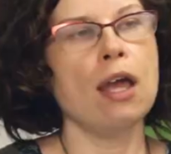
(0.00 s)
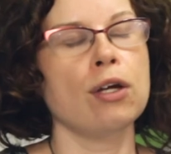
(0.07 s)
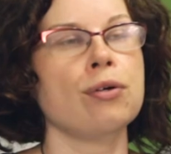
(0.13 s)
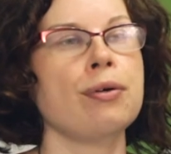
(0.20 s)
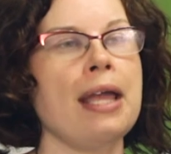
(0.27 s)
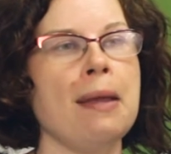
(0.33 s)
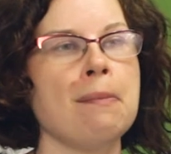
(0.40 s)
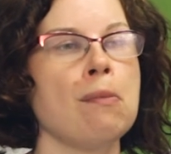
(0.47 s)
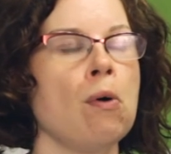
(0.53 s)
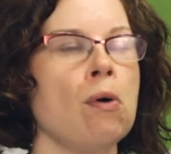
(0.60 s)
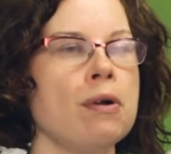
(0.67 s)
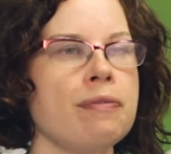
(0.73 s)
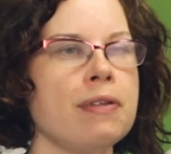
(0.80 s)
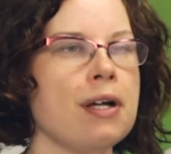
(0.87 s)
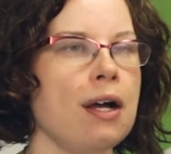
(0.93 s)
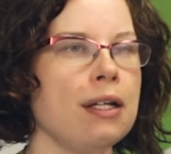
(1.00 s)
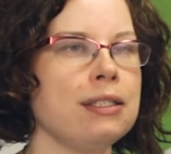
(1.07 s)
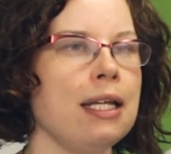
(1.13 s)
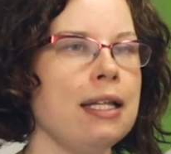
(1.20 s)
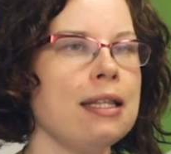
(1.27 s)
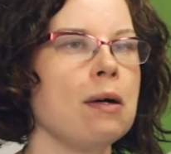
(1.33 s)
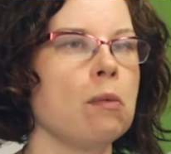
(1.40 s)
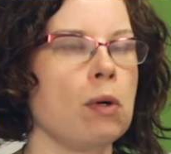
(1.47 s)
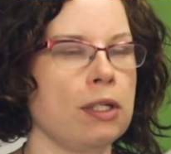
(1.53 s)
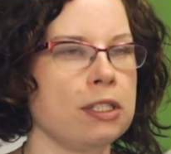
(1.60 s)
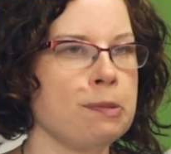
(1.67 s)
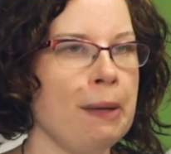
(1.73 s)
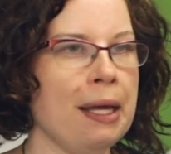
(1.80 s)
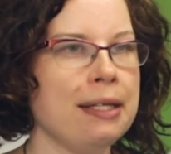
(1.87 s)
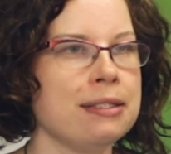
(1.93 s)
Create more of the content that works
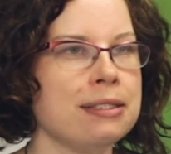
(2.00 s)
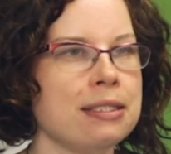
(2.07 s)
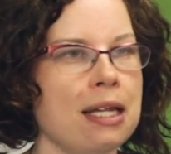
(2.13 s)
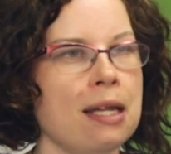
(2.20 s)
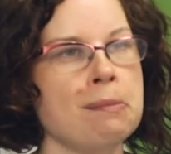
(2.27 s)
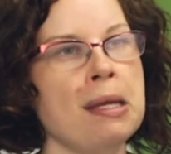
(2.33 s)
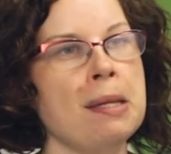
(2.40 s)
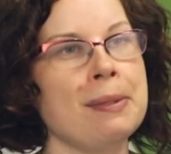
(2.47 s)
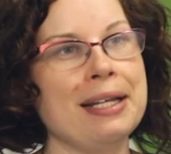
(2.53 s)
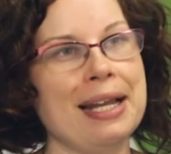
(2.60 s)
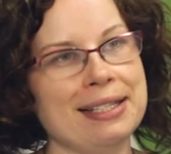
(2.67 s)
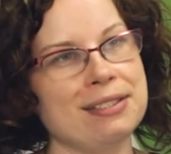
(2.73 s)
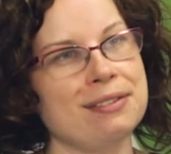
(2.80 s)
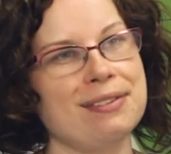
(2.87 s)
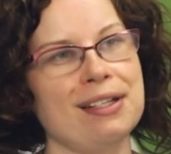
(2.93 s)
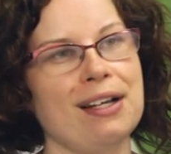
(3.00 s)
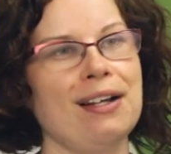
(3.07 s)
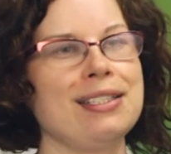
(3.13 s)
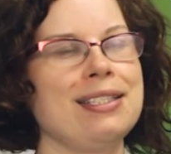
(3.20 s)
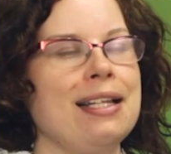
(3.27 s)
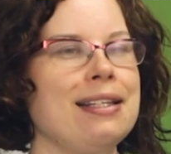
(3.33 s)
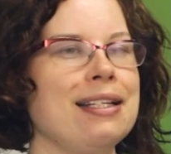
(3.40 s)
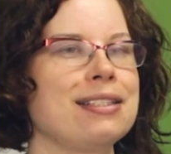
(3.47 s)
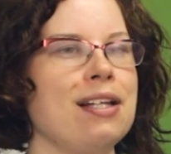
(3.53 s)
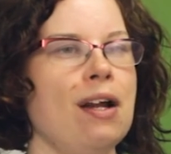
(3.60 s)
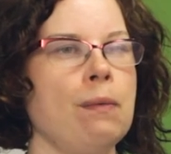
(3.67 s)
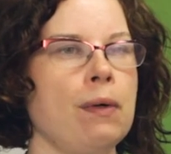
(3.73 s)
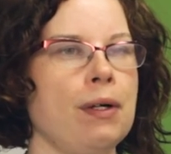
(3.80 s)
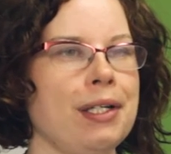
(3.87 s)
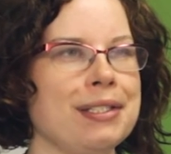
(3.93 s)
best and maybe less of the content that's not
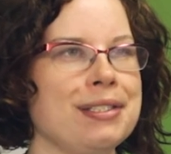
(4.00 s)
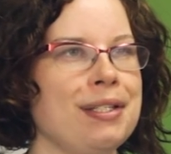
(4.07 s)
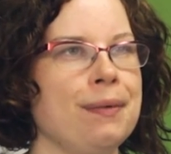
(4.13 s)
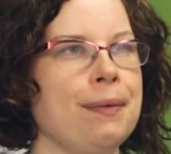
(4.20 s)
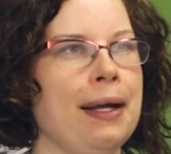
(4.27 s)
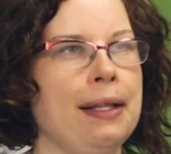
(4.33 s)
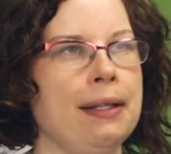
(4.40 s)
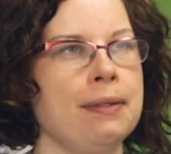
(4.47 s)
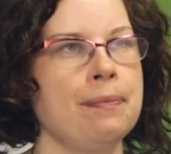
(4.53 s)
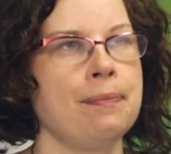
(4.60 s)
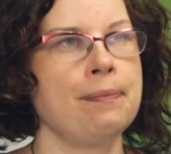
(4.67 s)
working so well.